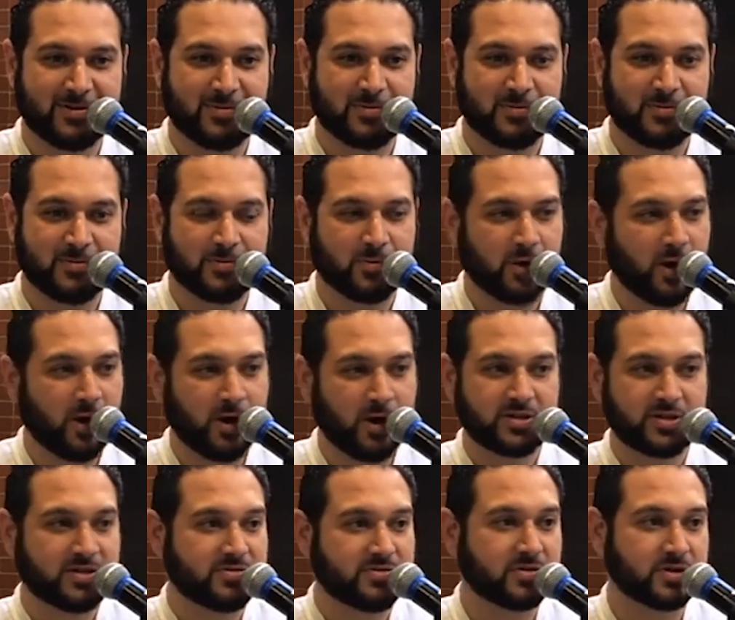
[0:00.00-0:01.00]
We're all
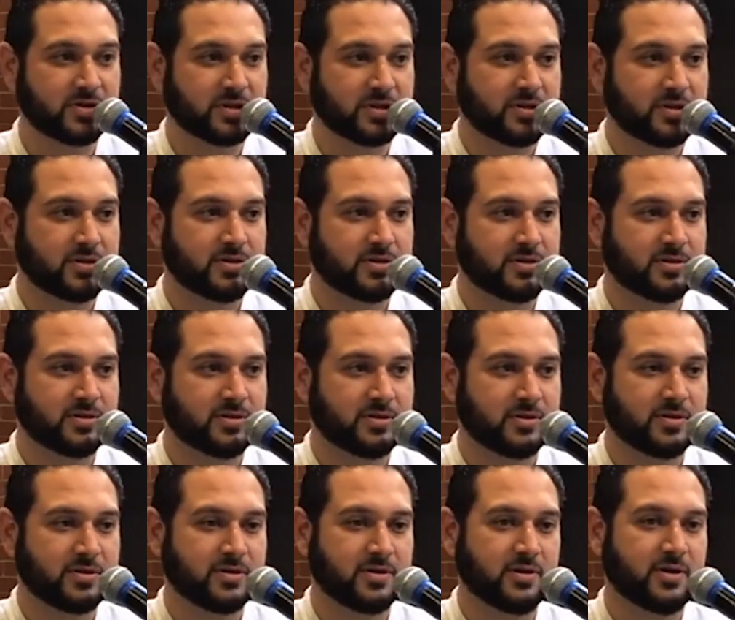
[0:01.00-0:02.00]
different.
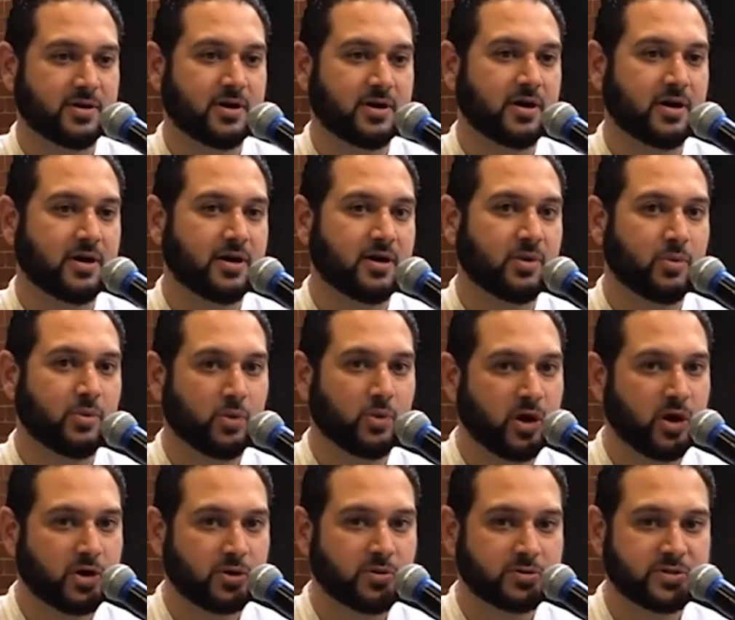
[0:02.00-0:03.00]
We're
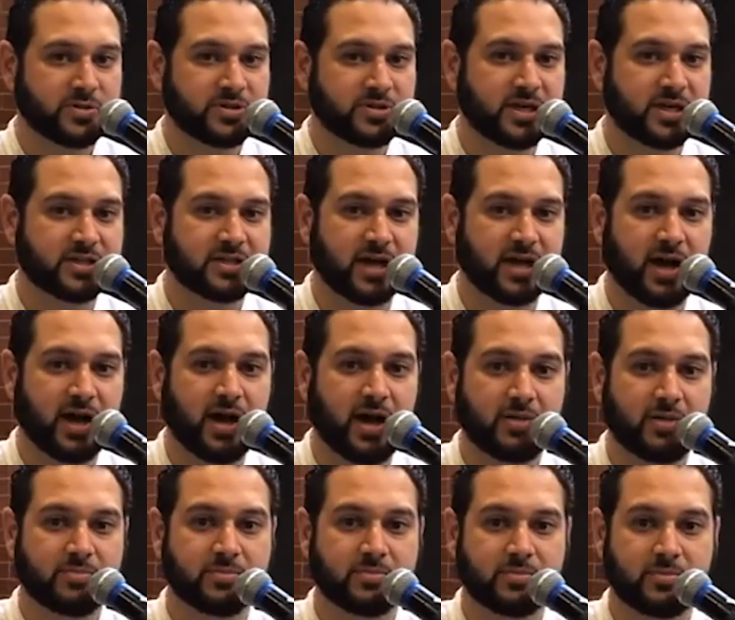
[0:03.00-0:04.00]
all going to take
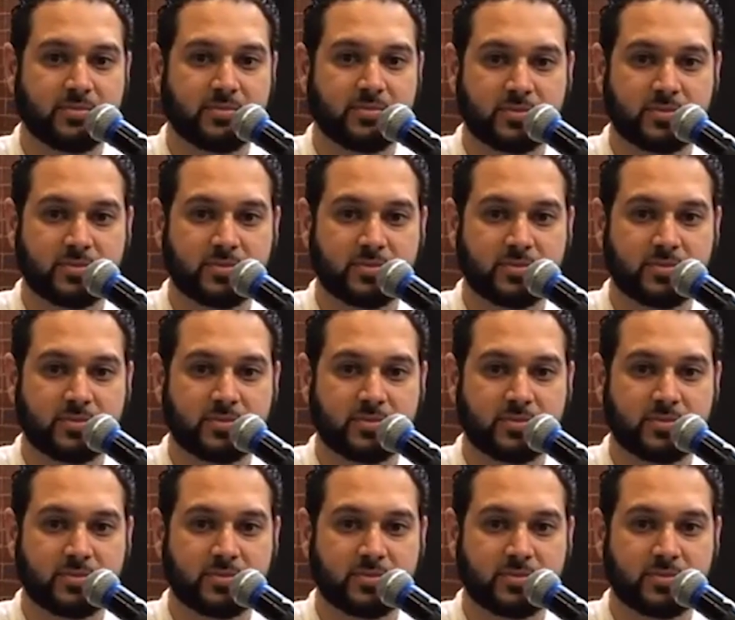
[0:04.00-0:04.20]
time